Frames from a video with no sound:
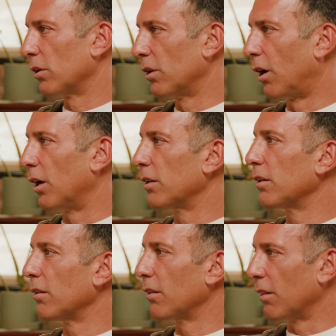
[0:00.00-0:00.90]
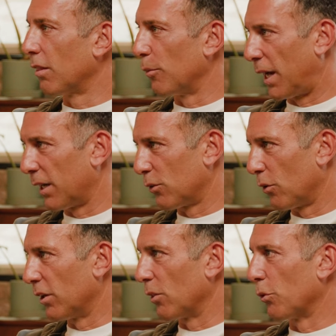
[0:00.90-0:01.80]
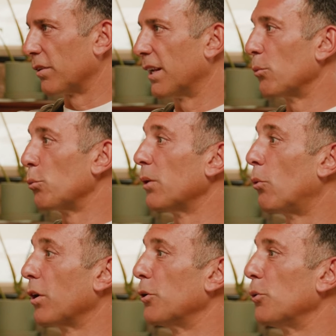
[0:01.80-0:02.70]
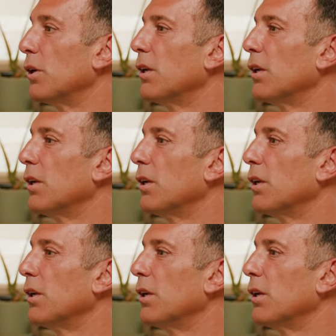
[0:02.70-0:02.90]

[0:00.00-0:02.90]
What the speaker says: not the back door. In other words, I didn't really want to